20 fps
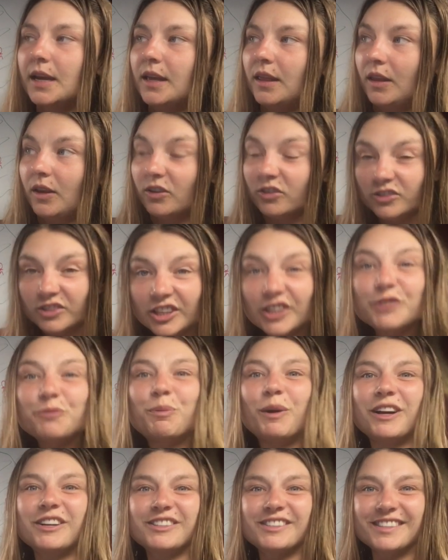There's these
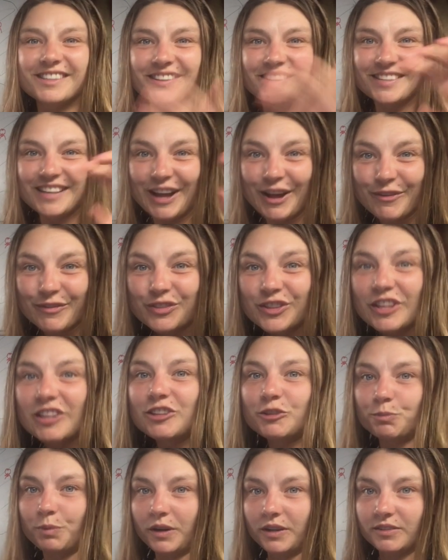parts of the self,
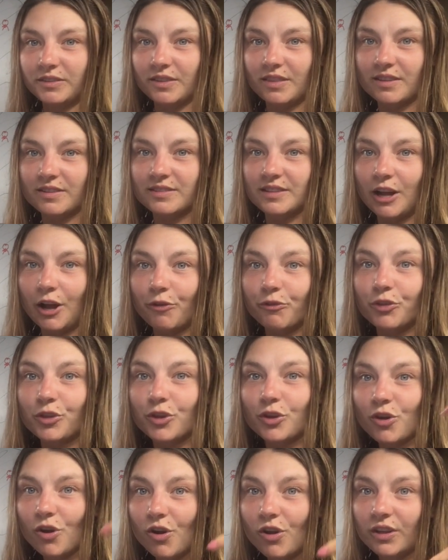these parts of the self. The
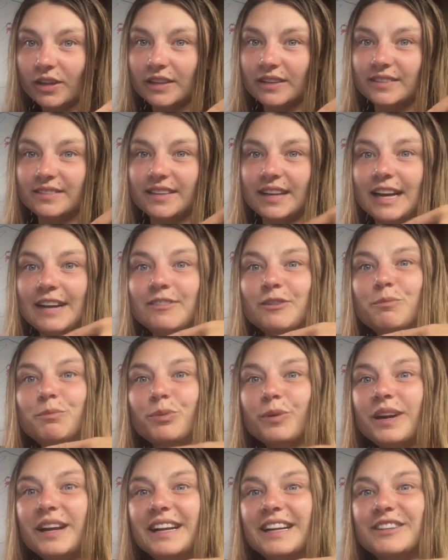goal is to have a
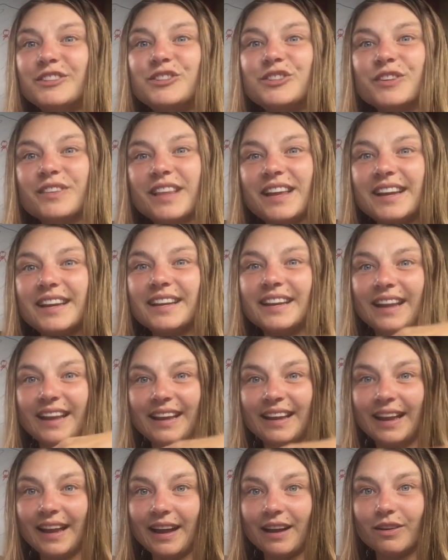bridge so they can
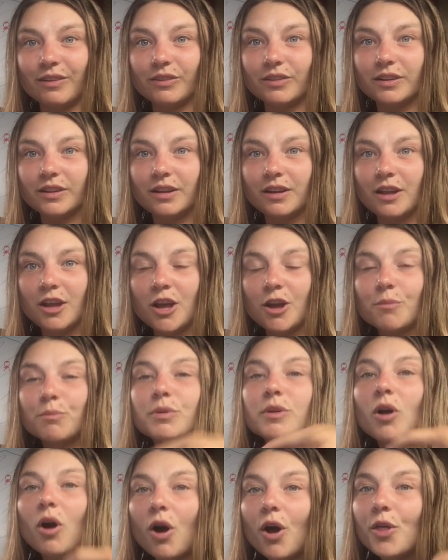hang out.
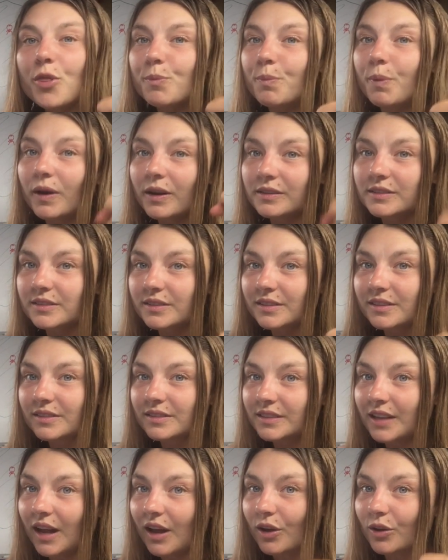But all the parts of the
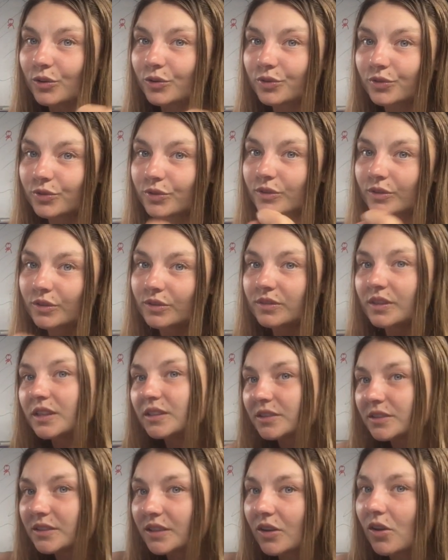self, they
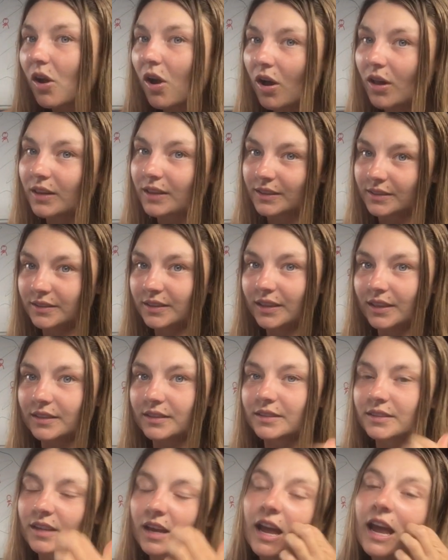still all
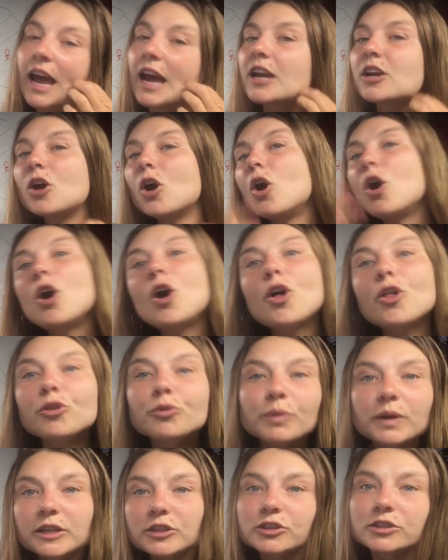exist. And all the
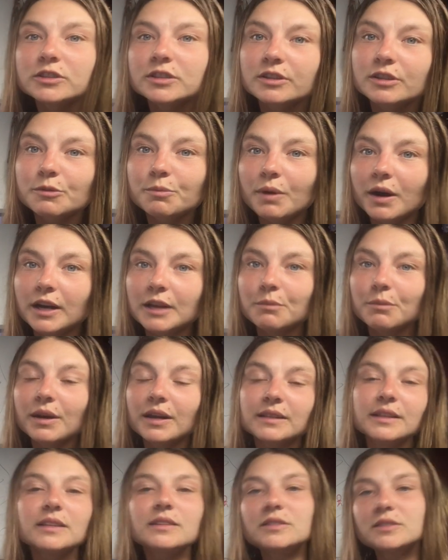regions of the body
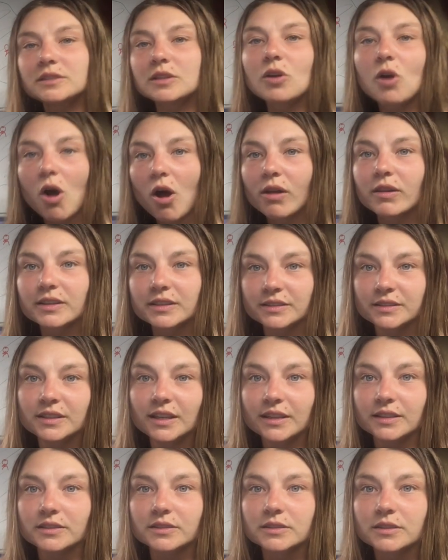mind, they still all
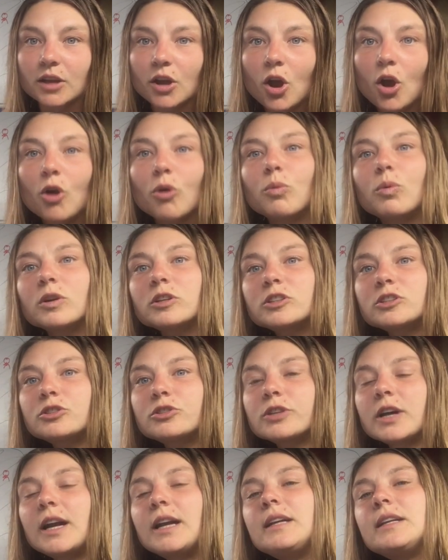exist. We're just
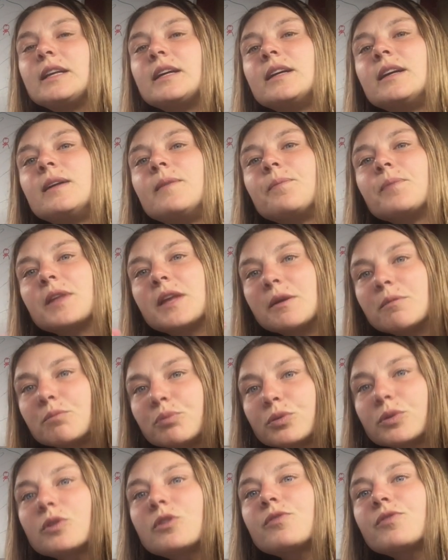trying to
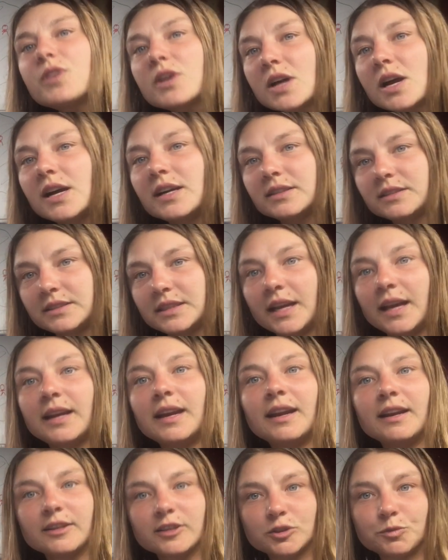improve the content
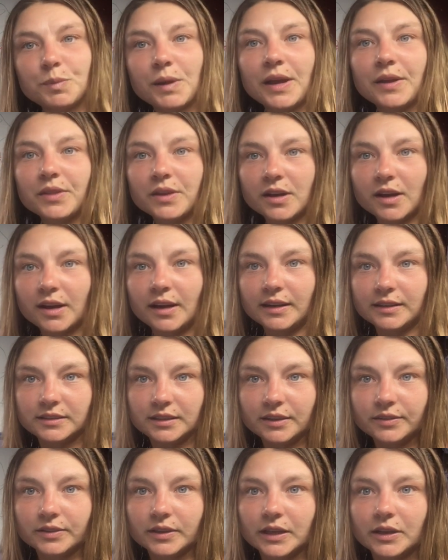and expand the
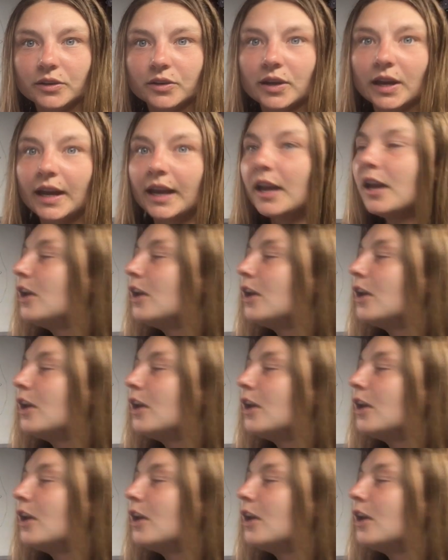connectivity, okay?